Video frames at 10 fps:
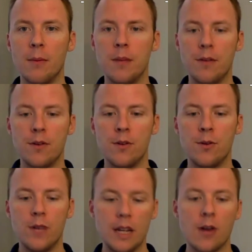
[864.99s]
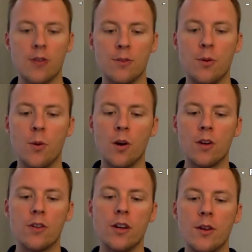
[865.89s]
if you need our
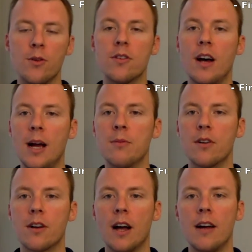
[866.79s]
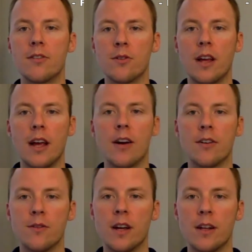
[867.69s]
support during those times, our guys are there
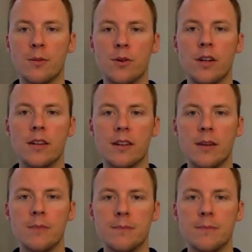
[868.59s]
and available anytime.